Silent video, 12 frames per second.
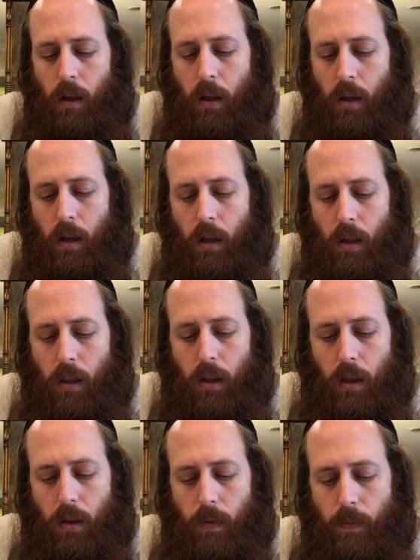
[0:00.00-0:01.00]

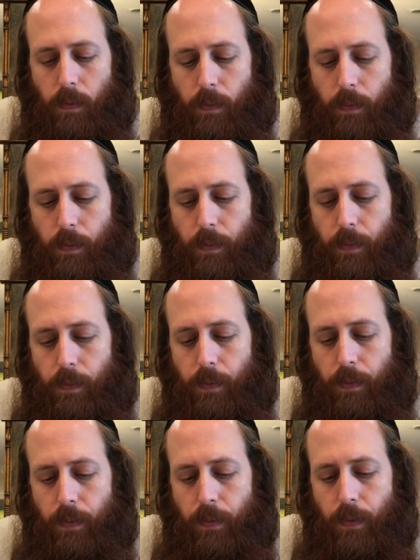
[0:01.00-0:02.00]

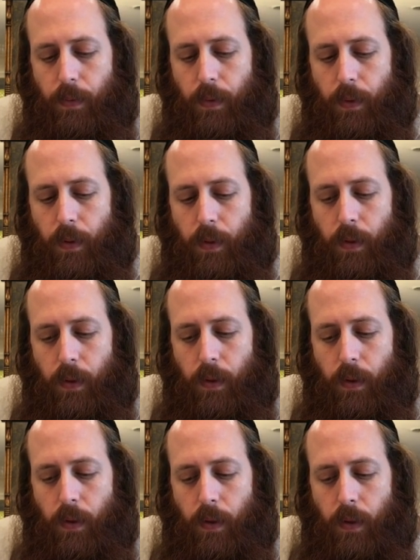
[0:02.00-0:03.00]

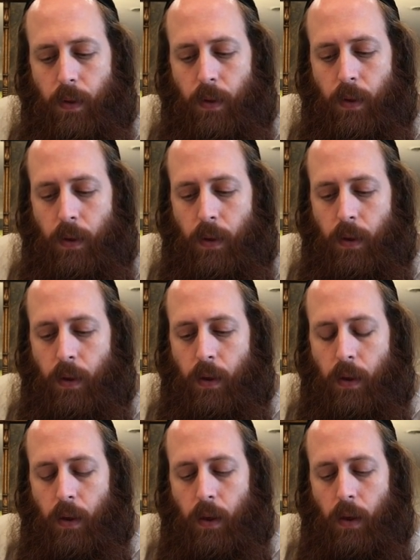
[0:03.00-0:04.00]

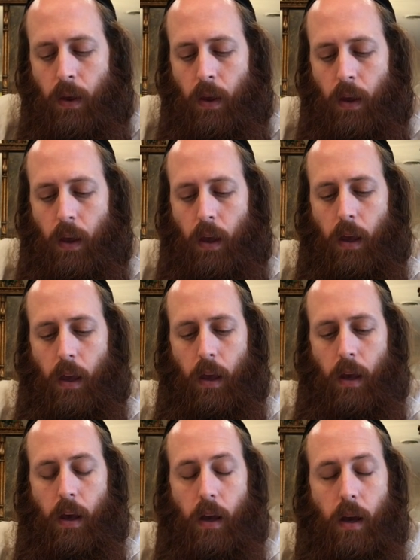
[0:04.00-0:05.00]

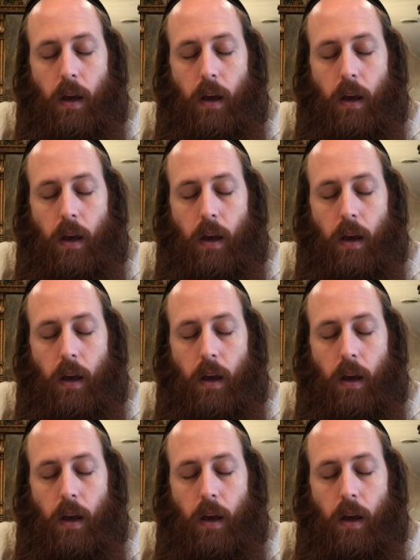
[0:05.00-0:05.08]
Nobody speaks.